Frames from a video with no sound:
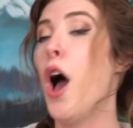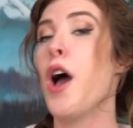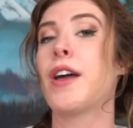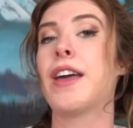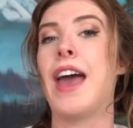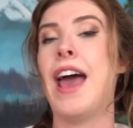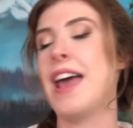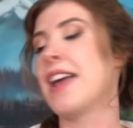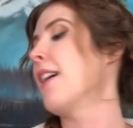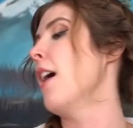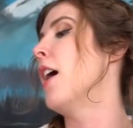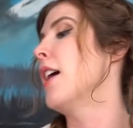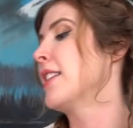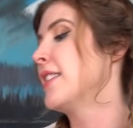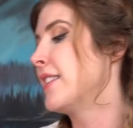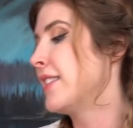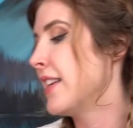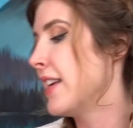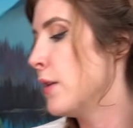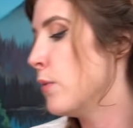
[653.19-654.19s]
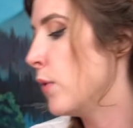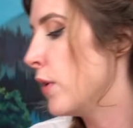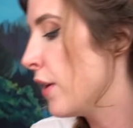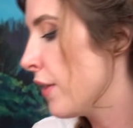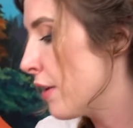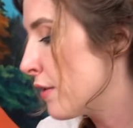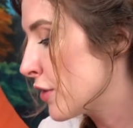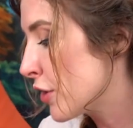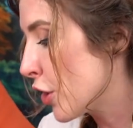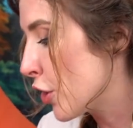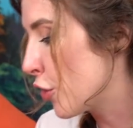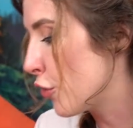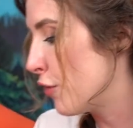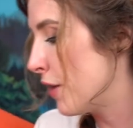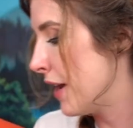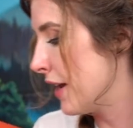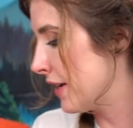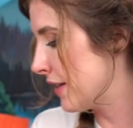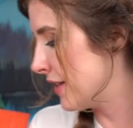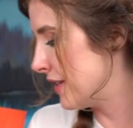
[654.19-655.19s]
Okay, I see one of those
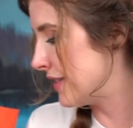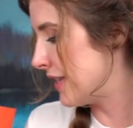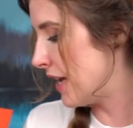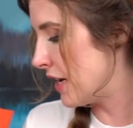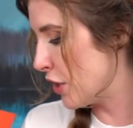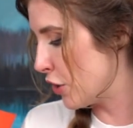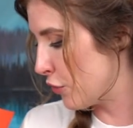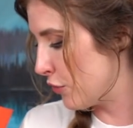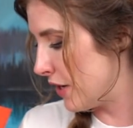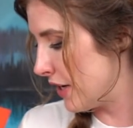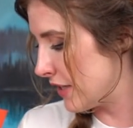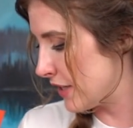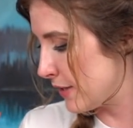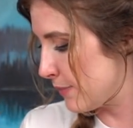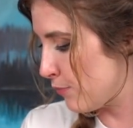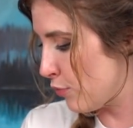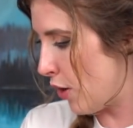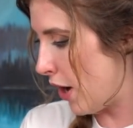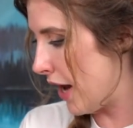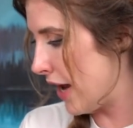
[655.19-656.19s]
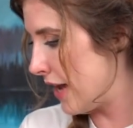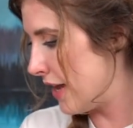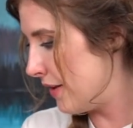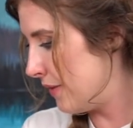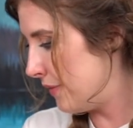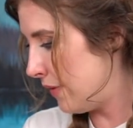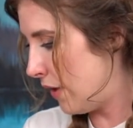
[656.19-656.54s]
acrylic, is that an acrylic spray?